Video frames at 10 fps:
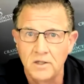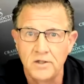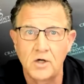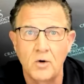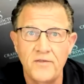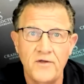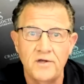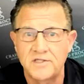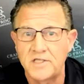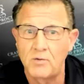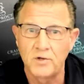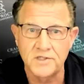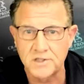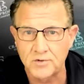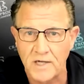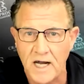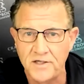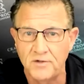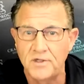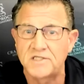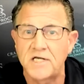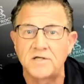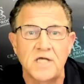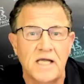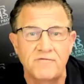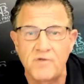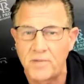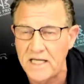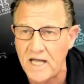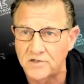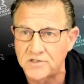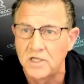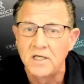You go in there and you say, well, this is what I do, and it sounds like everybody else,